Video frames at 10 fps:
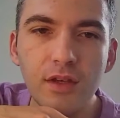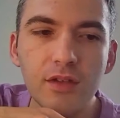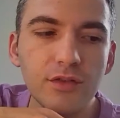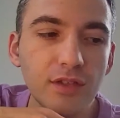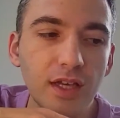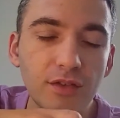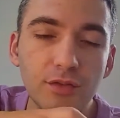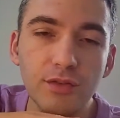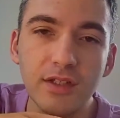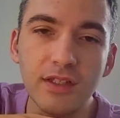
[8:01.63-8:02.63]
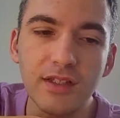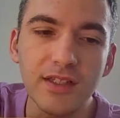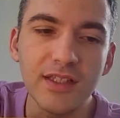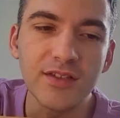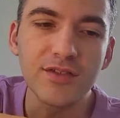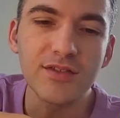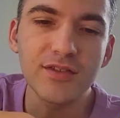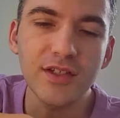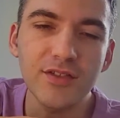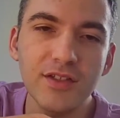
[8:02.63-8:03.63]
So yeah, so it's
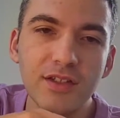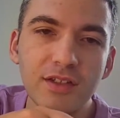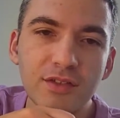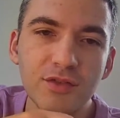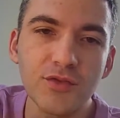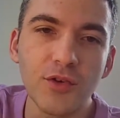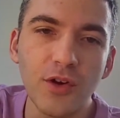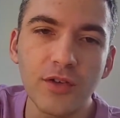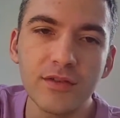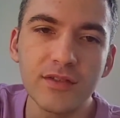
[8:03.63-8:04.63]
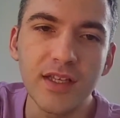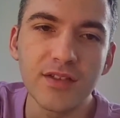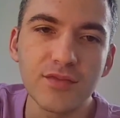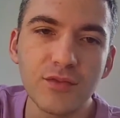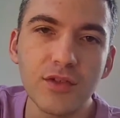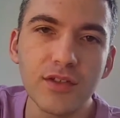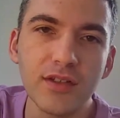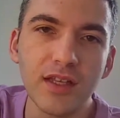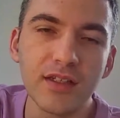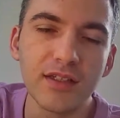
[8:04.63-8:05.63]
such a strong, dense
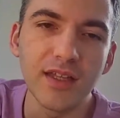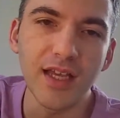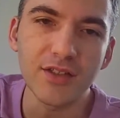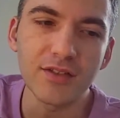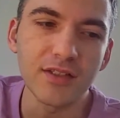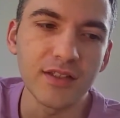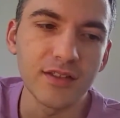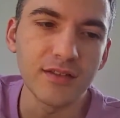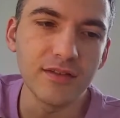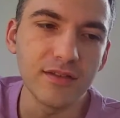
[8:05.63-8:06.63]
wood that it actually